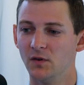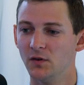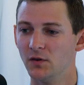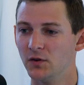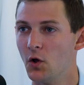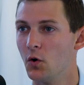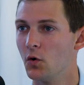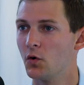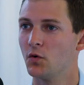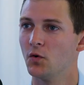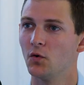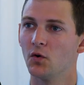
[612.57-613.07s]

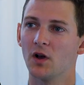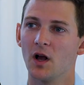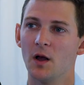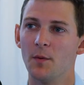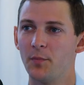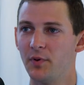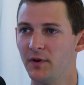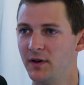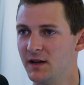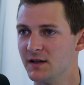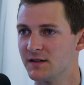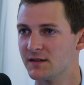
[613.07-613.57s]
local
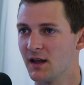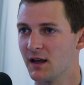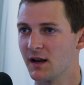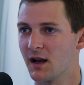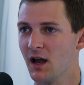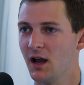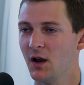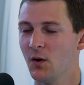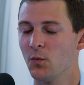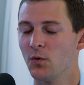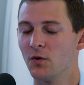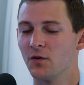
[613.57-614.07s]
companies
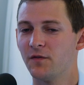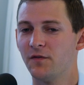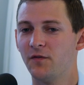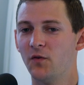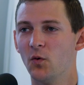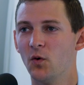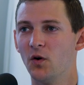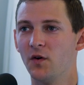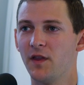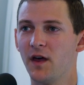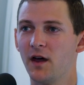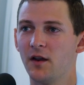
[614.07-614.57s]
like I work
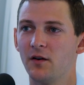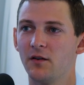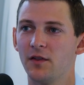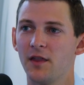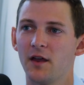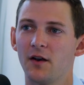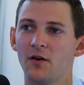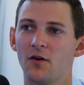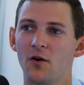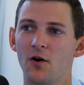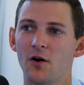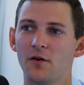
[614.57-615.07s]
for
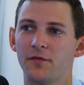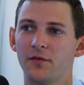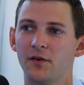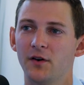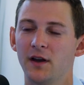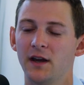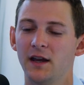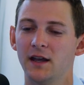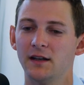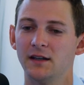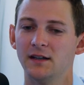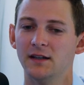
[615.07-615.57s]
that are
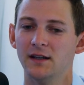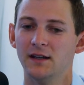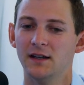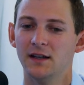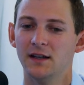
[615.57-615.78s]
offering it.